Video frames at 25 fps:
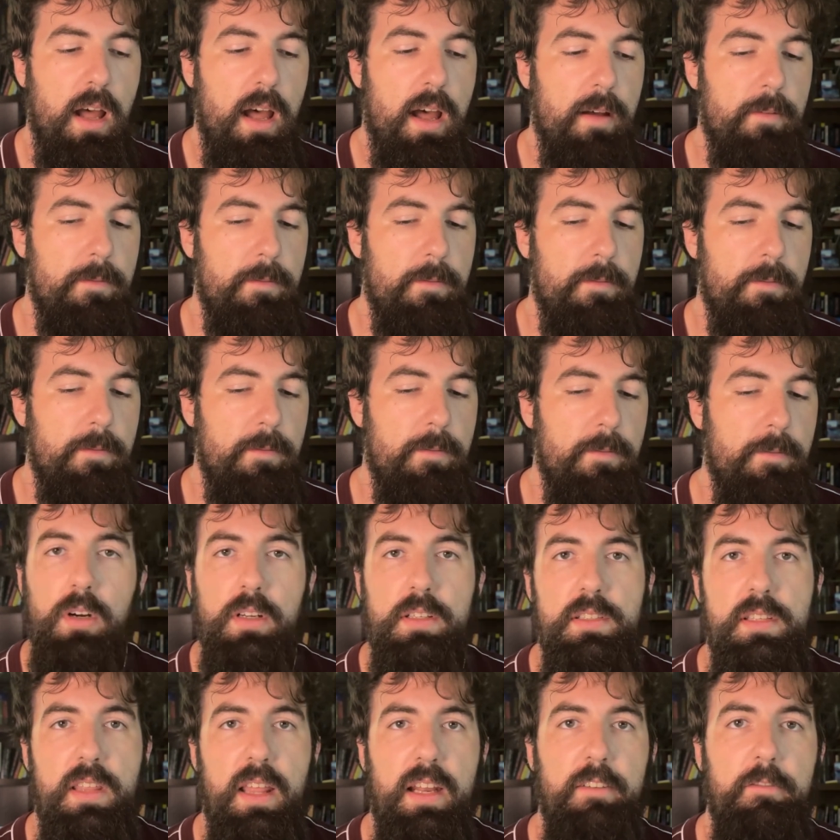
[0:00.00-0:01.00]

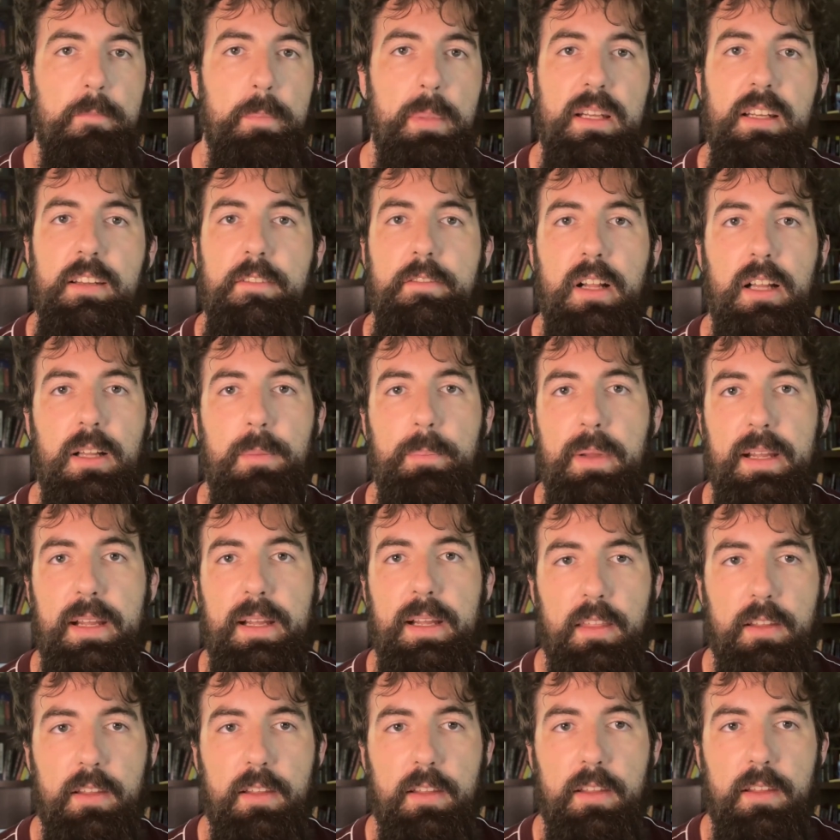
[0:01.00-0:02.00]
frameworks that have been developed by
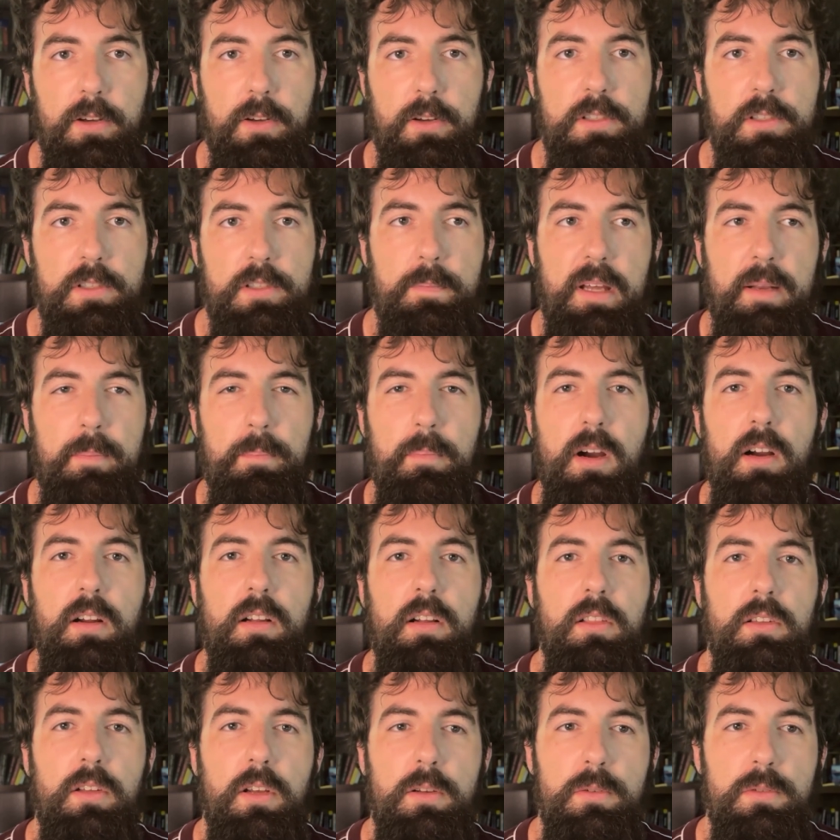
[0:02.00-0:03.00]
other folks, but Mark
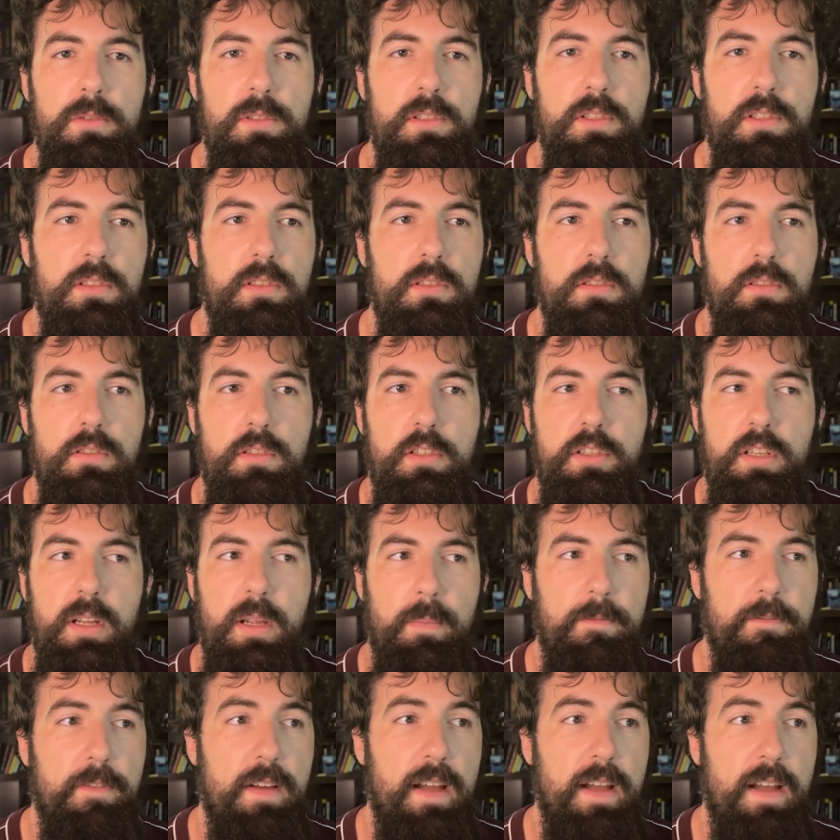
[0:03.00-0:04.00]
Lowe's
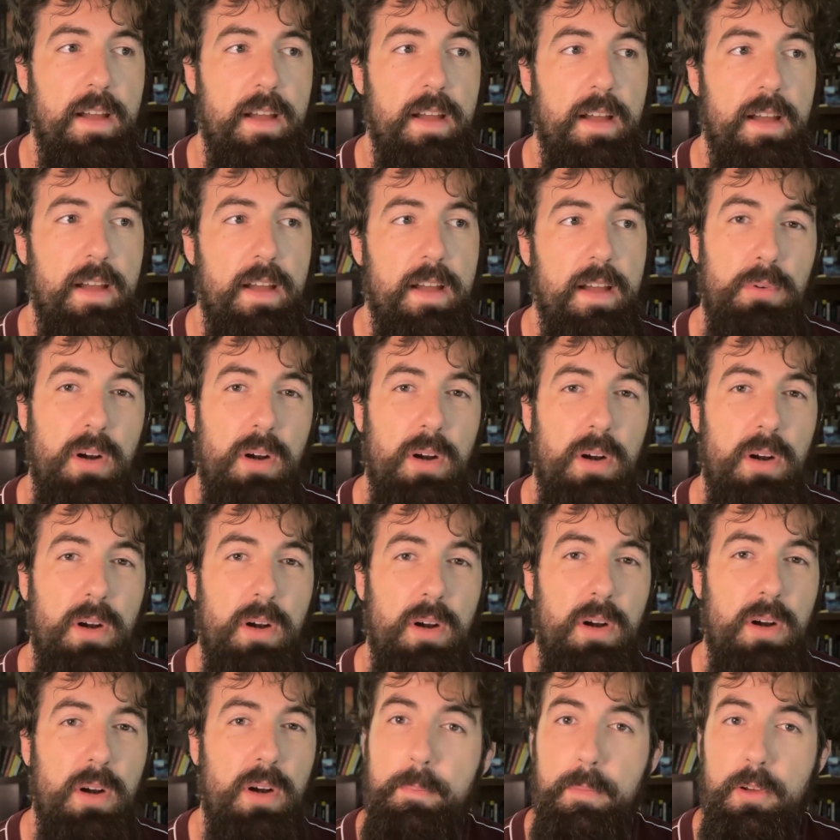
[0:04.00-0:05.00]
ShipFast is
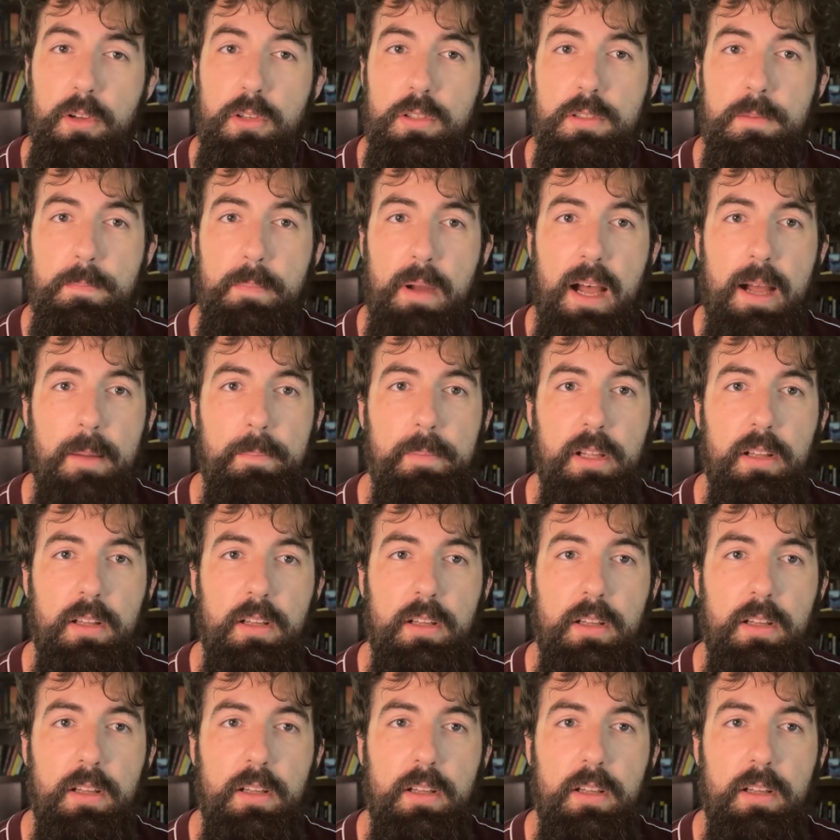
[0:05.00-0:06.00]
probably the most
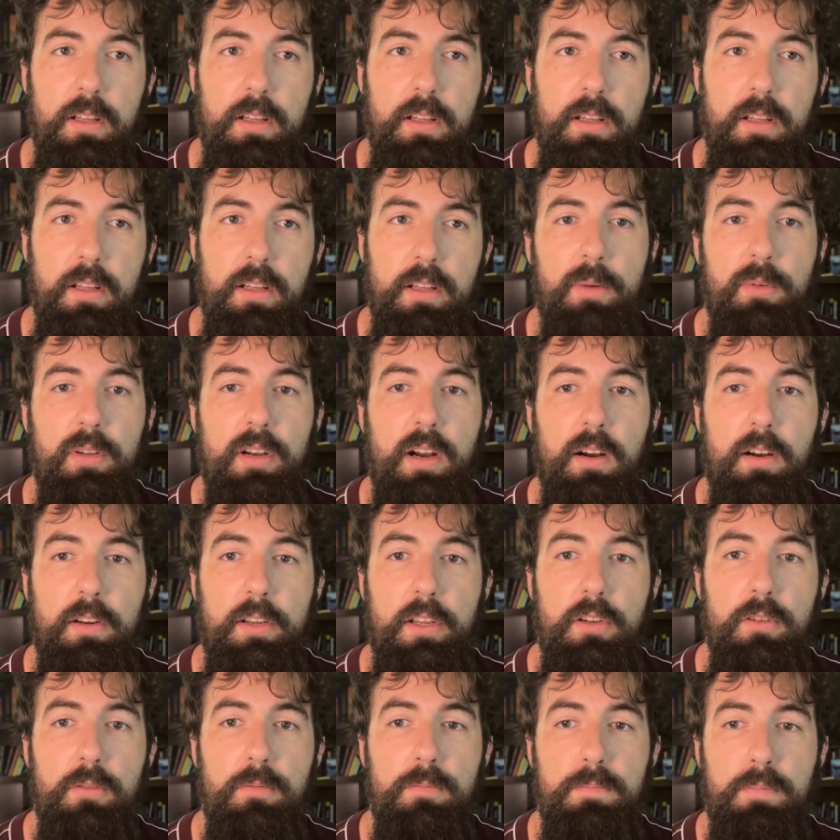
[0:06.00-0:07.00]
popular, and I would
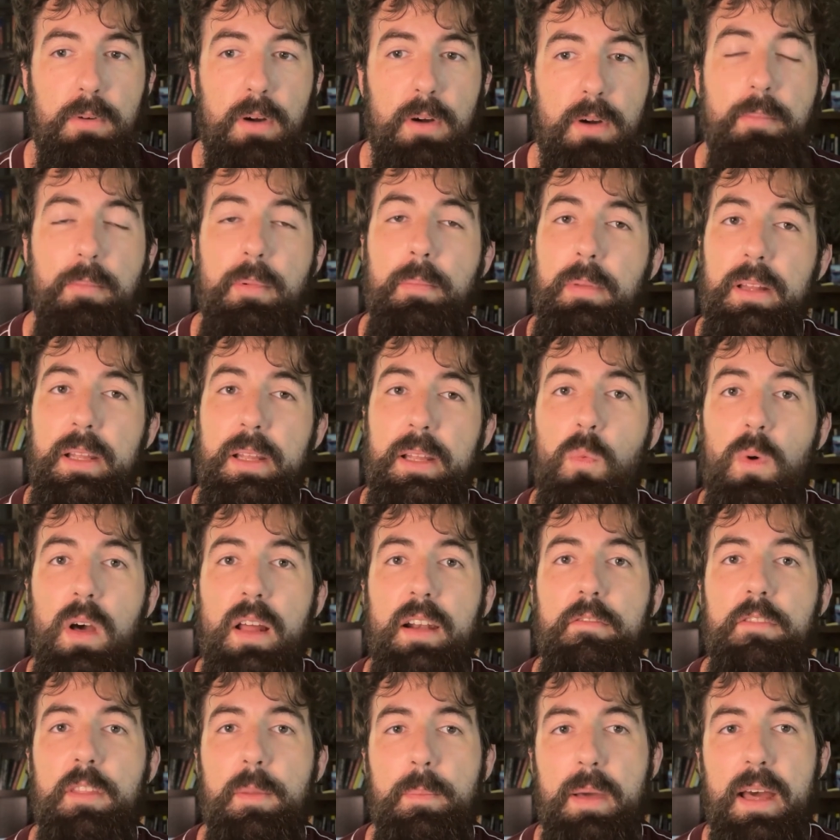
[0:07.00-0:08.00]
argue probably one
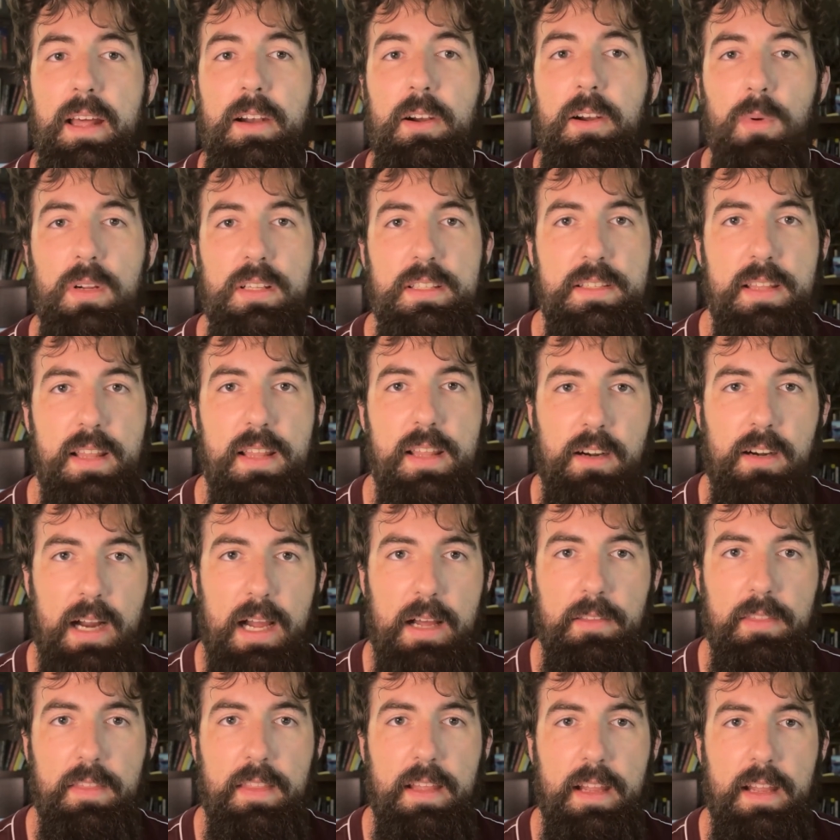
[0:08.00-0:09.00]
of the better ones that are
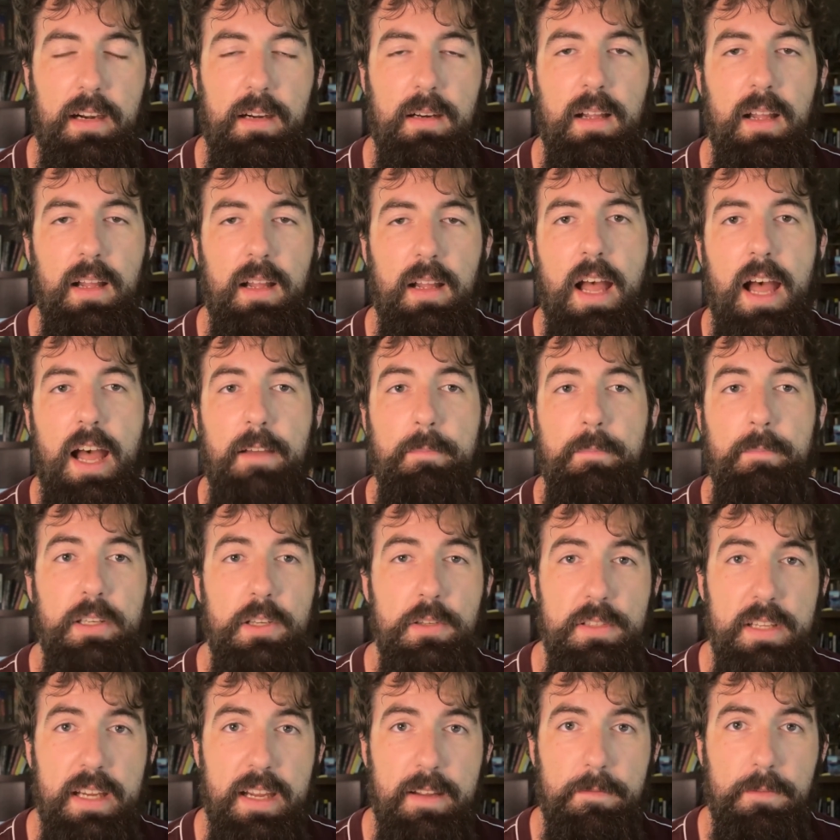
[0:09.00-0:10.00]
out there. I've been
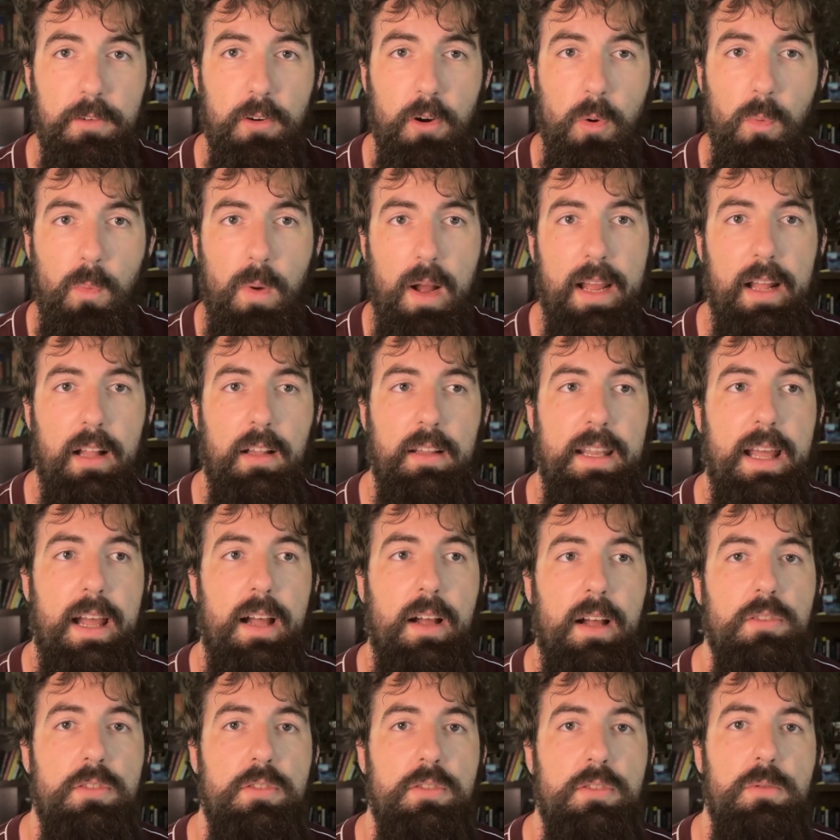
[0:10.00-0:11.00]
using it for a while
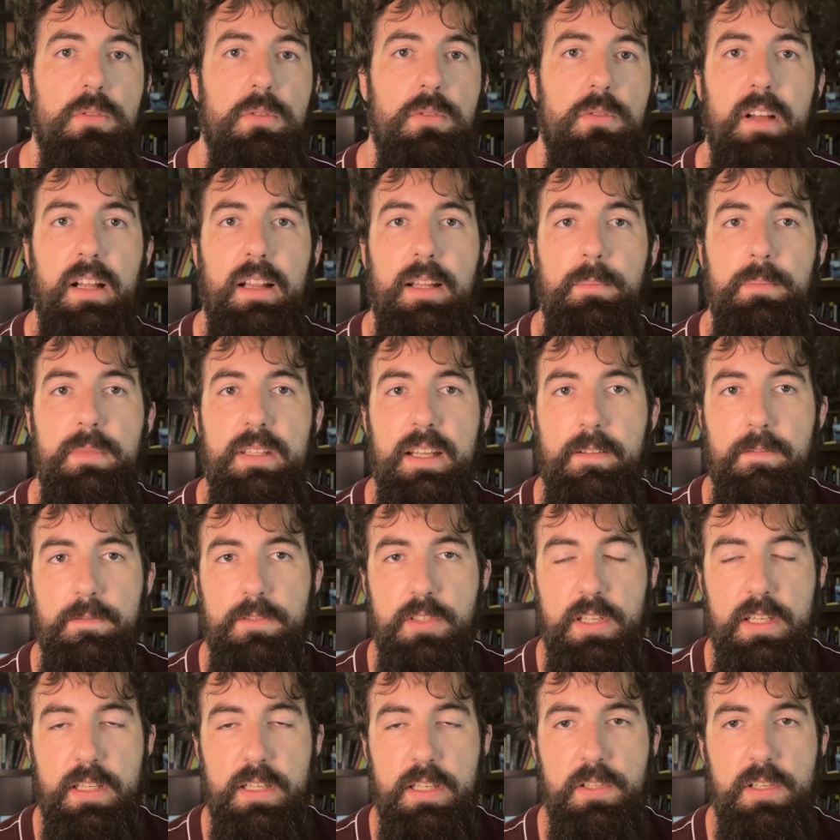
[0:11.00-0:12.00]
now to develop Dev
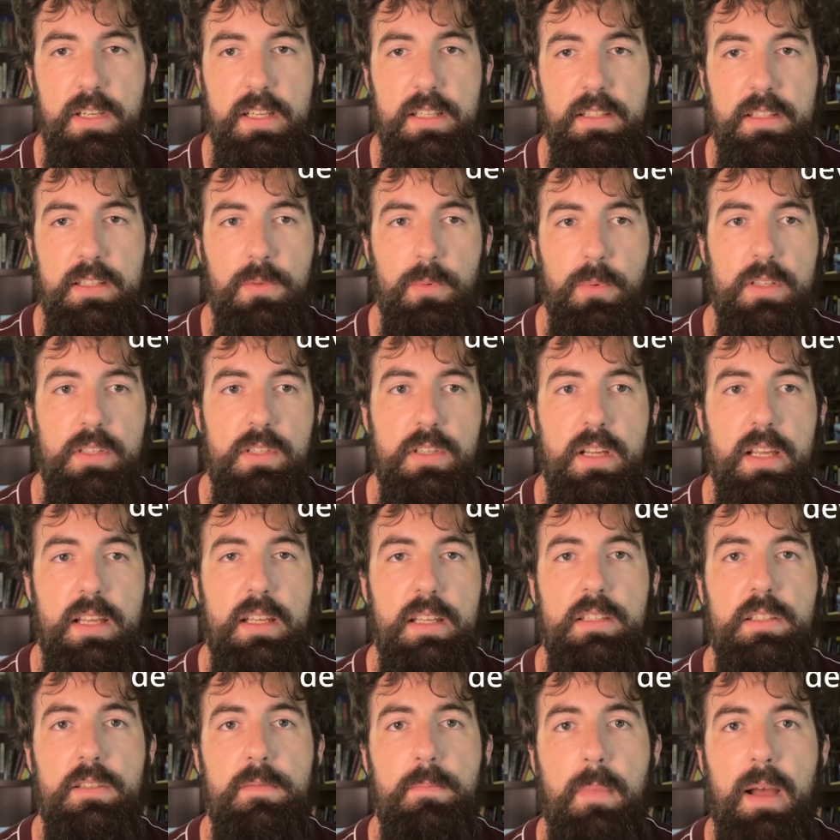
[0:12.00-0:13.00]
Cheat Sheets, which
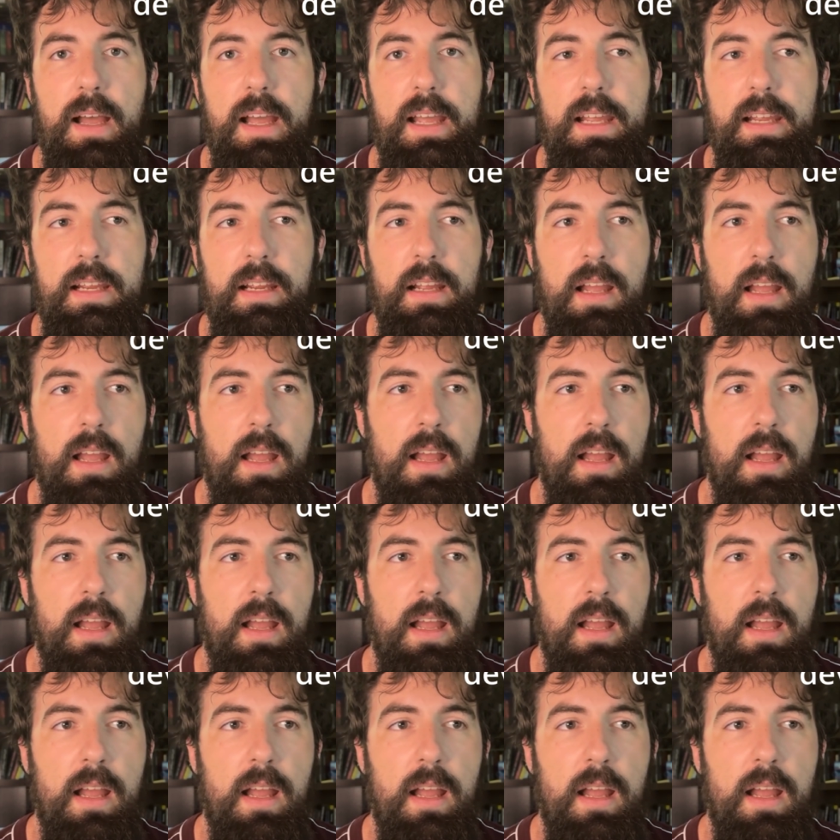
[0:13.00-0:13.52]
is my